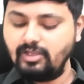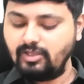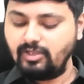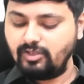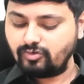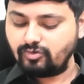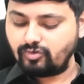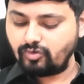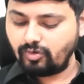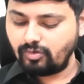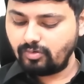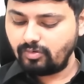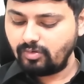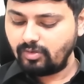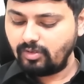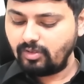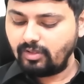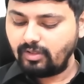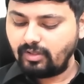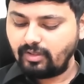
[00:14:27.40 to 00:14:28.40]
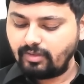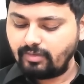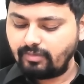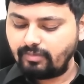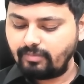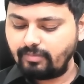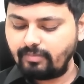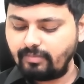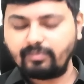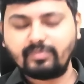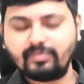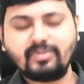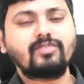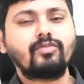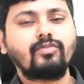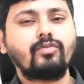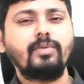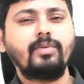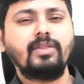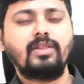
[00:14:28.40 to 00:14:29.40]
So this
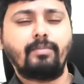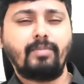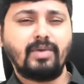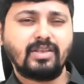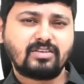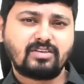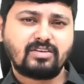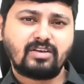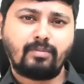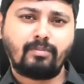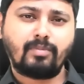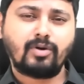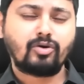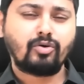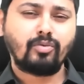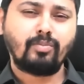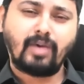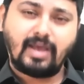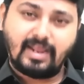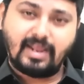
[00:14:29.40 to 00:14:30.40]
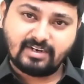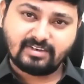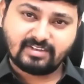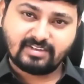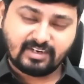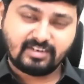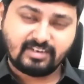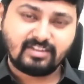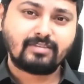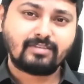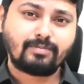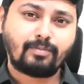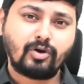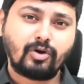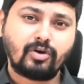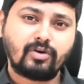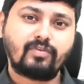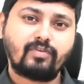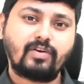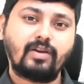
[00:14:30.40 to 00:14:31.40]
would be the best number to balance at this
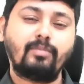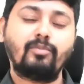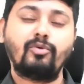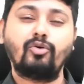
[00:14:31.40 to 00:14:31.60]
point of time.